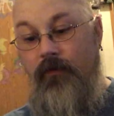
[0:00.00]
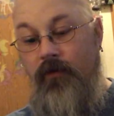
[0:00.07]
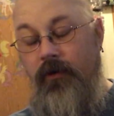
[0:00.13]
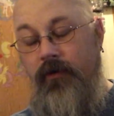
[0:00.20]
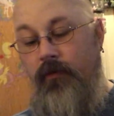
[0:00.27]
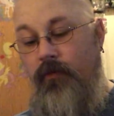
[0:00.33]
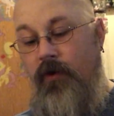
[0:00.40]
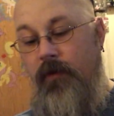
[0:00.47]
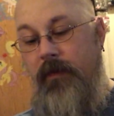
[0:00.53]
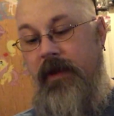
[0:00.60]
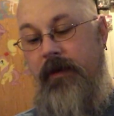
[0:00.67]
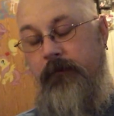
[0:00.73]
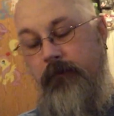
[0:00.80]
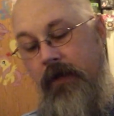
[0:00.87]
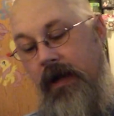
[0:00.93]
Wonder
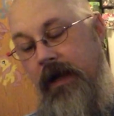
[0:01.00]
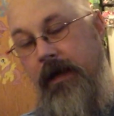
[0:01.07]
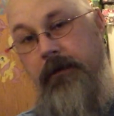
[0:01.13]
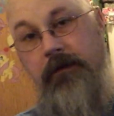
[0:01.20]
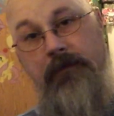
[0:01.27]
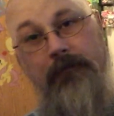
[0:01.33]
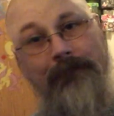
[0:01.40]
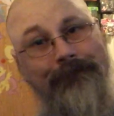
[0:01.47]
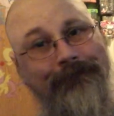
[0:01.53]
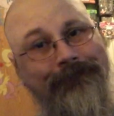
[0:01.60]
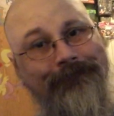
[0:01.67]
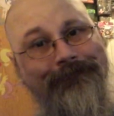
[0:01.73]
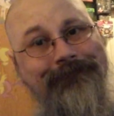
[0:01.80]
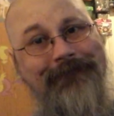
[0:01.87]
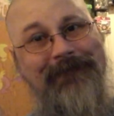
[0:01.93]
Woman, but
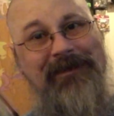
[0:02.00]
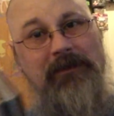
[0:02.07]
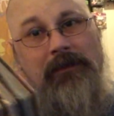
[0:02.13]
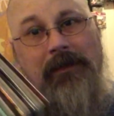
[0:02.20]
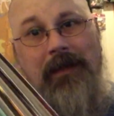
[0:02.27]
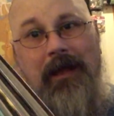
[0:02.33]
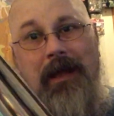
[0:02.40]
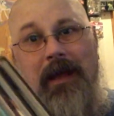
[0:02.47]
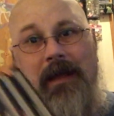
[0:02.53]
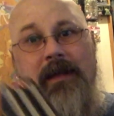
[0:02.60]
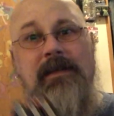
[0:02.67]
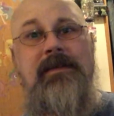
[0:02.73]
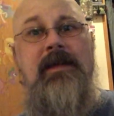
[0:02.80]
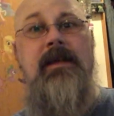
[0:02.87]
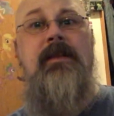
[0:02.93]
I
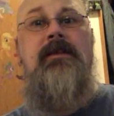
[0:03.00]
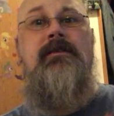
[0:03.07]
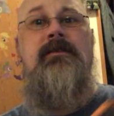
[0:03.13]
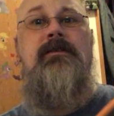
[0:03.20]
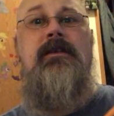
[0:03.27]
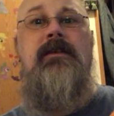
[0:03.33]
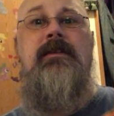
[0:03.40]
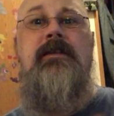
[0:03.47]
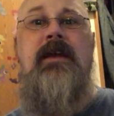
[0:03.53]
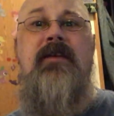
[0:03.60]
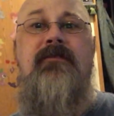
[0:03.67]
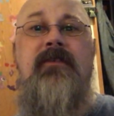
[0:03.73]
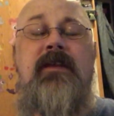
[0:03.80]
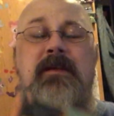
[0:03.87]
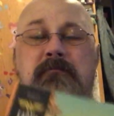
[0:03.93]
say this is a
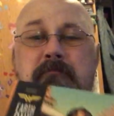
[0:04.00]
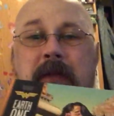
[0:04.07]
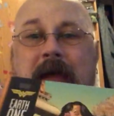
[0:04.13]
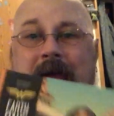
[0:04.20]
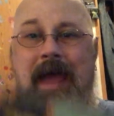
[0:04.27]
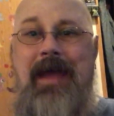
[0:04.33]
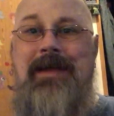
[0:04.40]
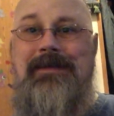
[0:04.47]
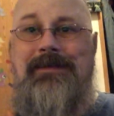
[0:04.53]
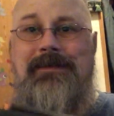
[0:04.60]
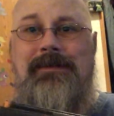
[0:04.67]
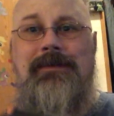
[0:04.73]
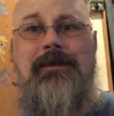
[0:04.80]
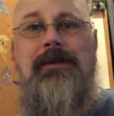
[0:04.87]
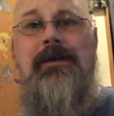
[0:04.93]
definite
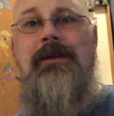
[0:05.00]
pass.